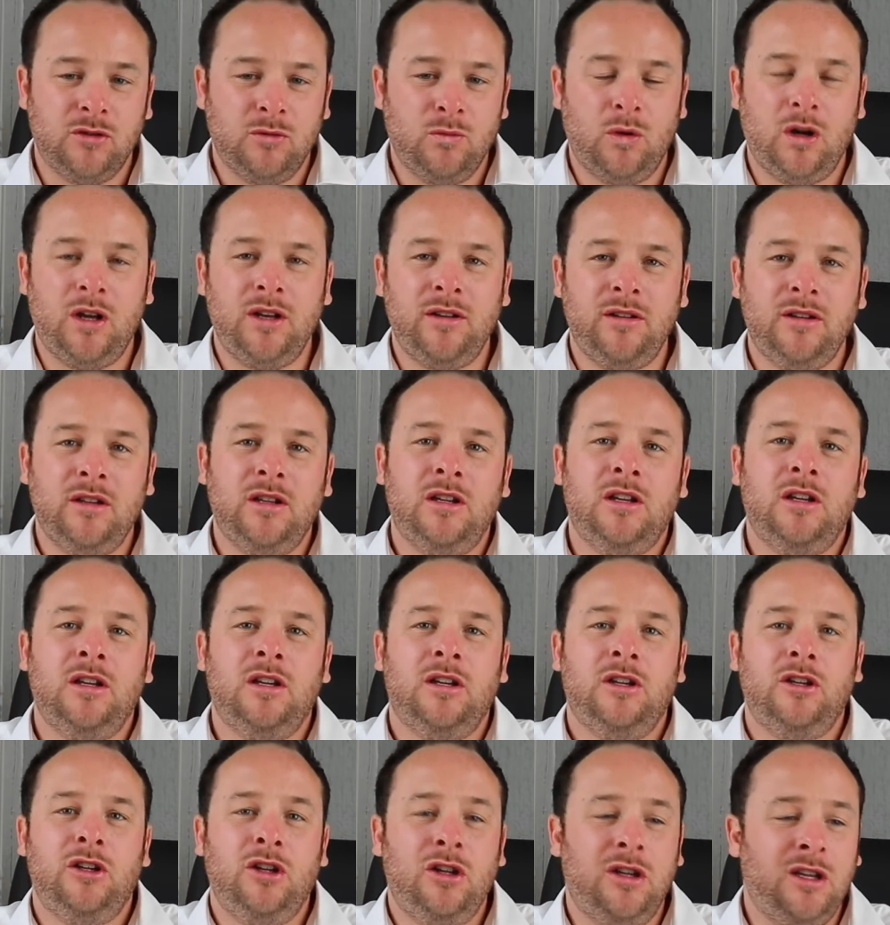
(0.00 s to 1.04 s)
1,
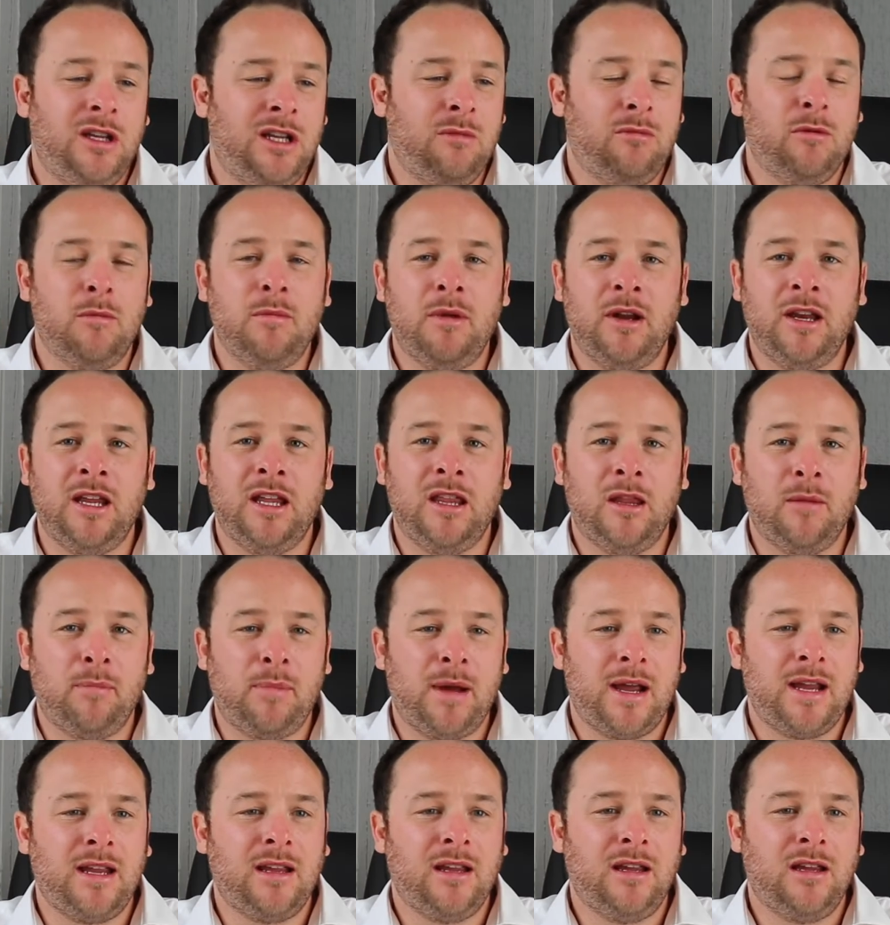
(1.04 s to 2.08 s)
you can keep the money in the
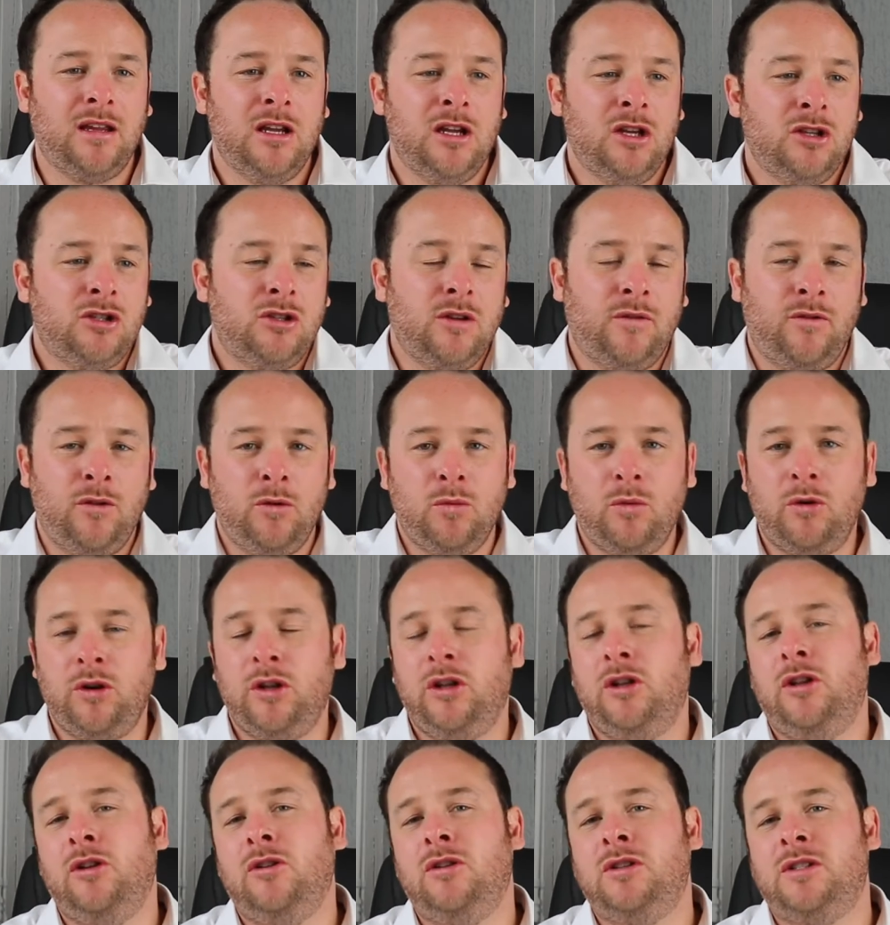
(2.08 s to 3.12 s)
bank, so if you want to
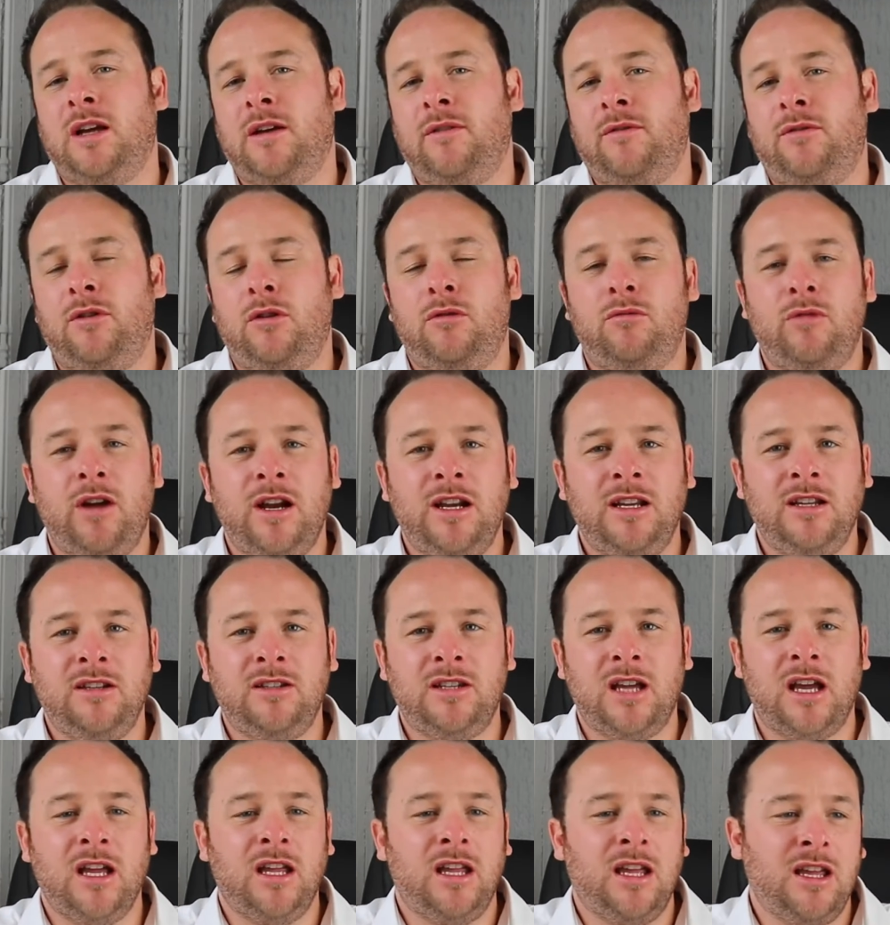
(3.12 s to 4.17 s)
use that for a rainy
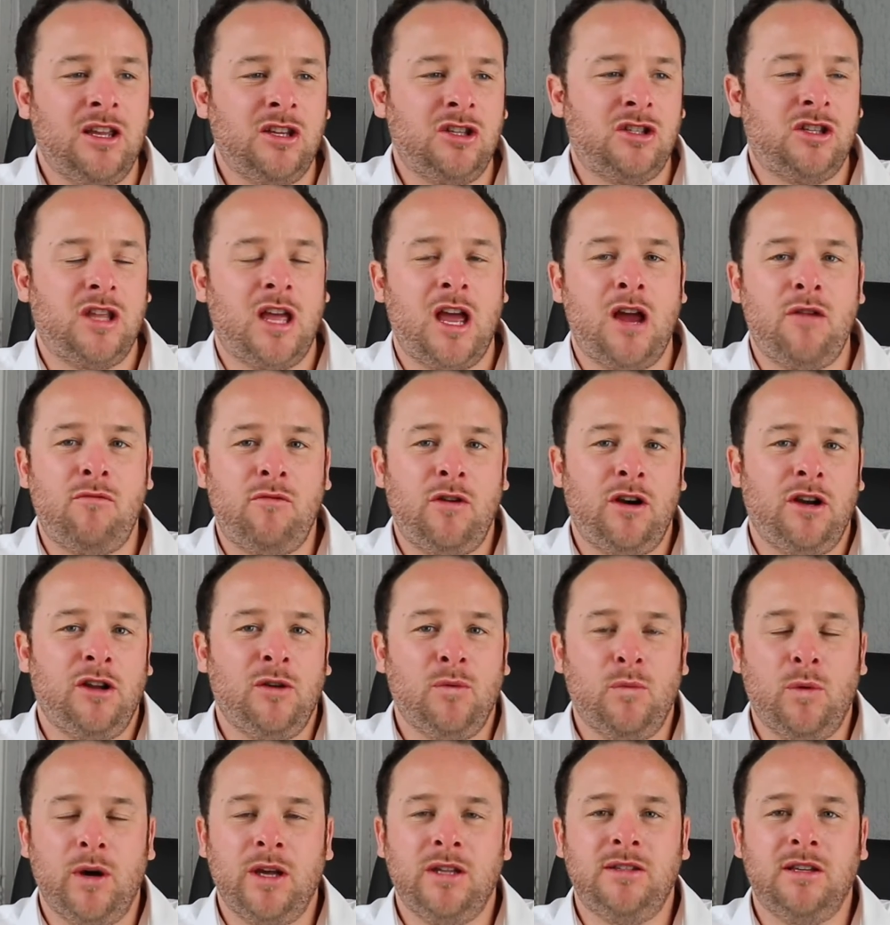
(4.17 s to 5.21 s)
day, it's there ready and
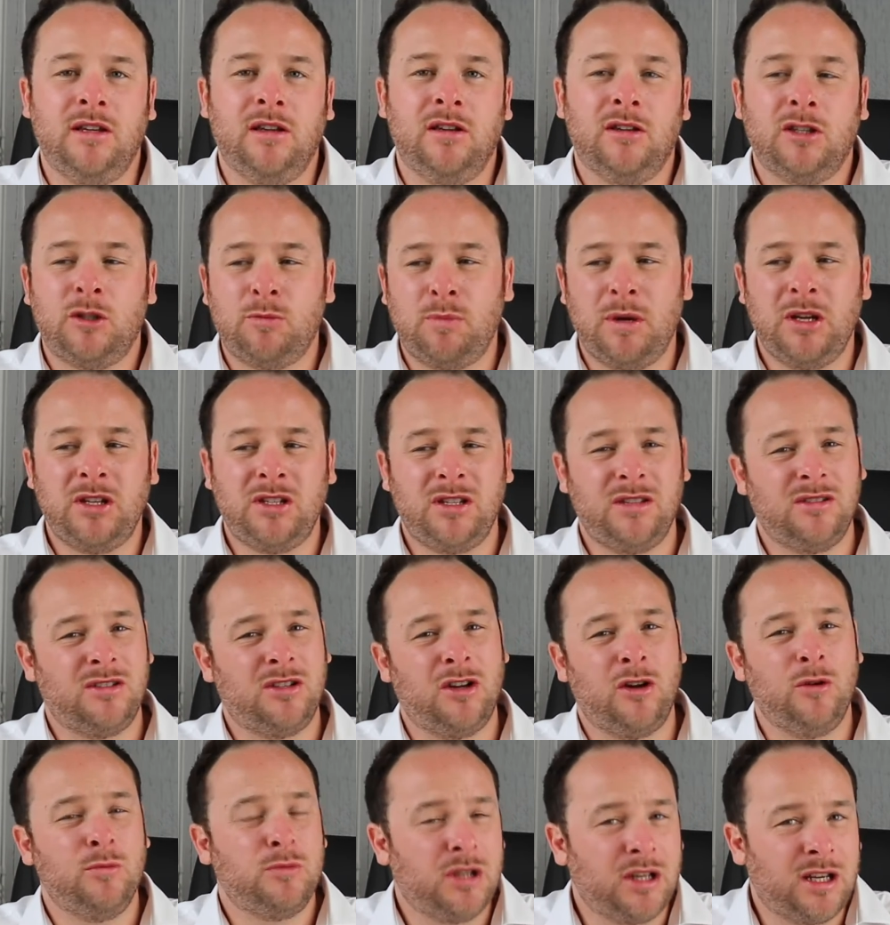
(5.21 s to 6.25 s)
waiting. Especially in
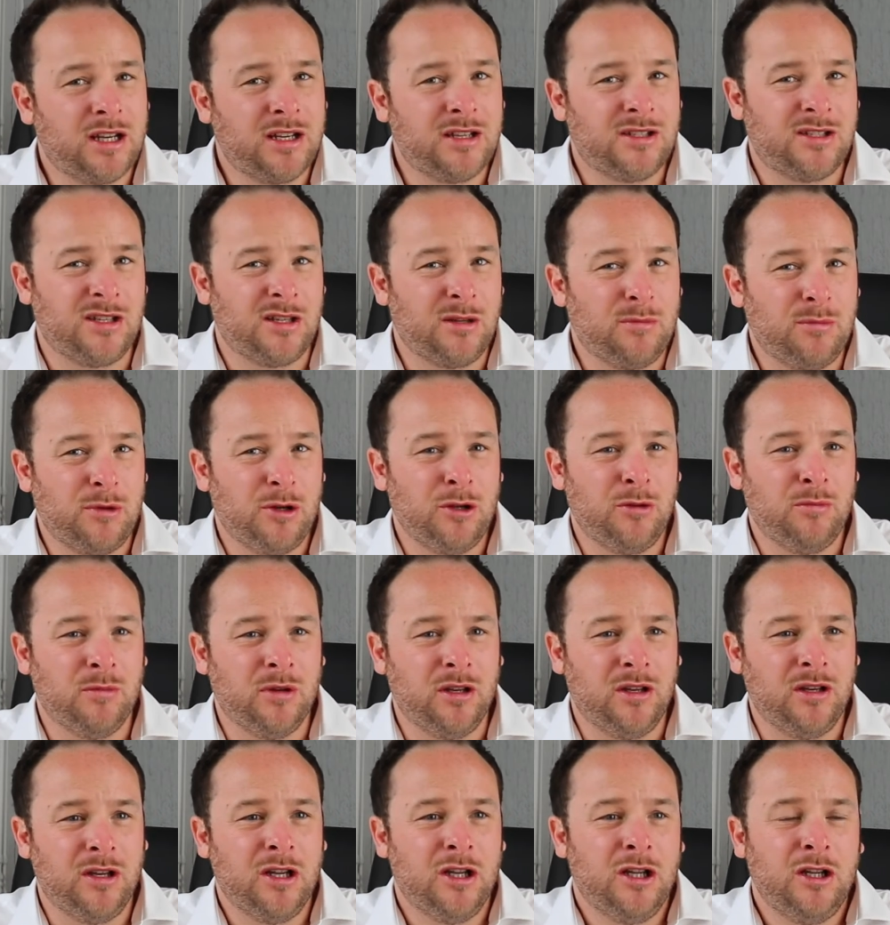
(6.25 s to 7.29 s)
times like it is at the
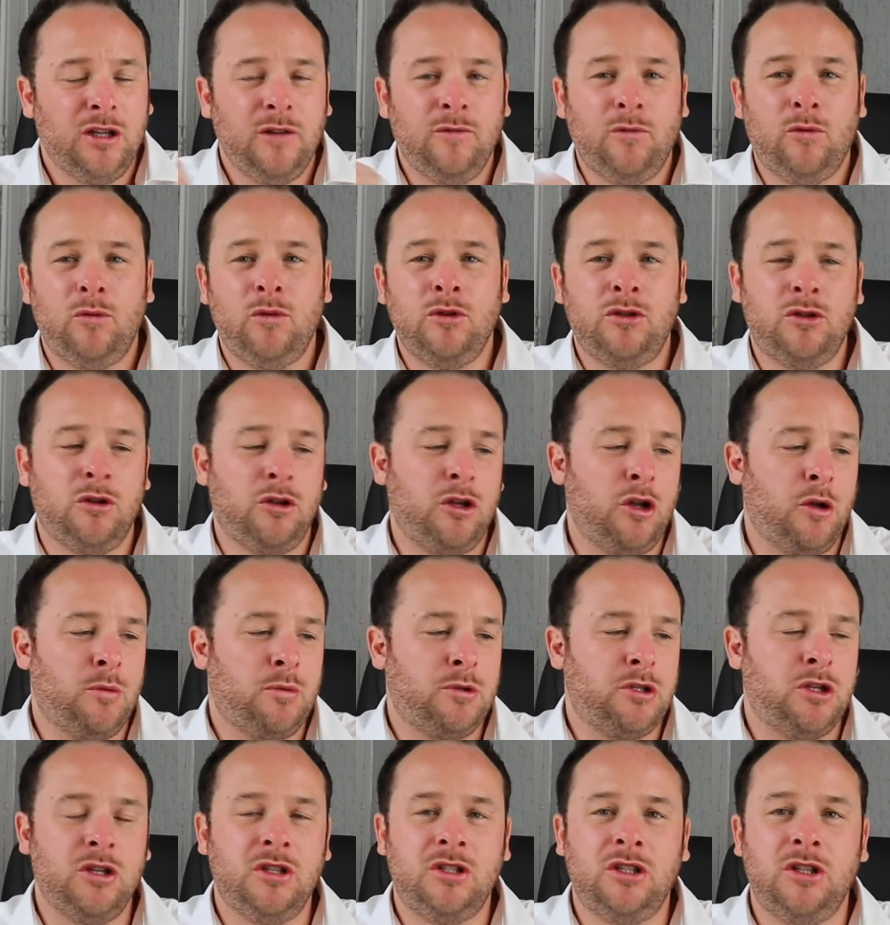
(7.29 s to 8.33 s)
moment, you've always got the
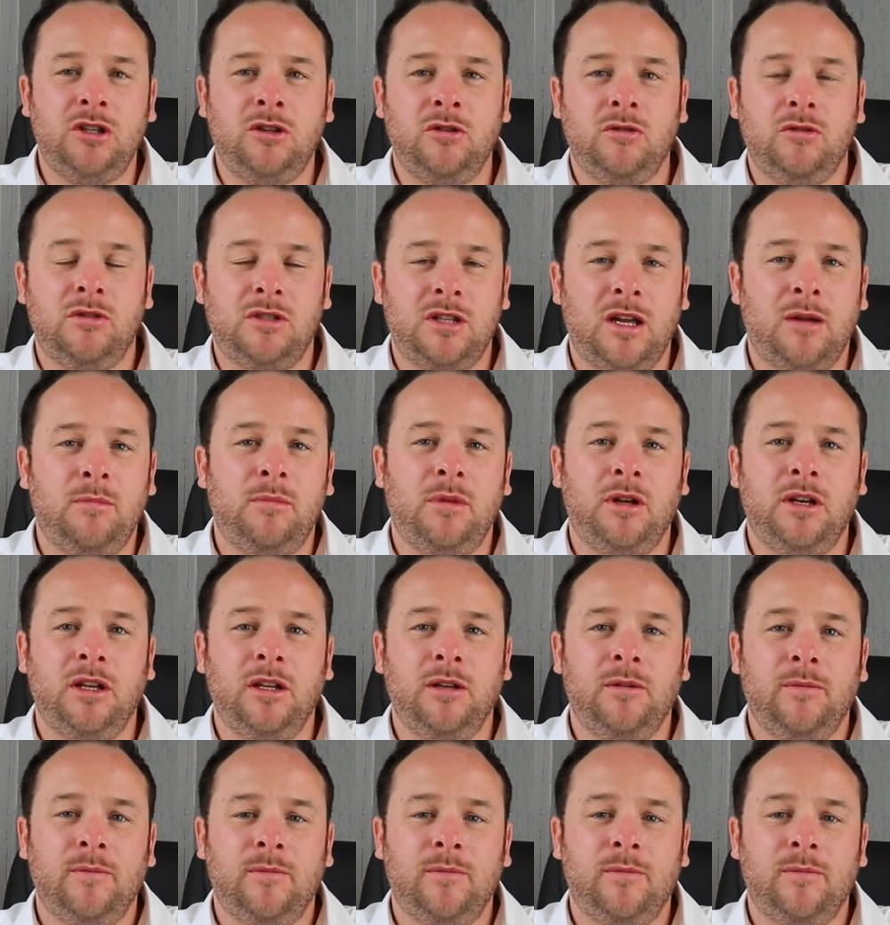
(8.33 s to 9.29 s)
opportunity to use that money.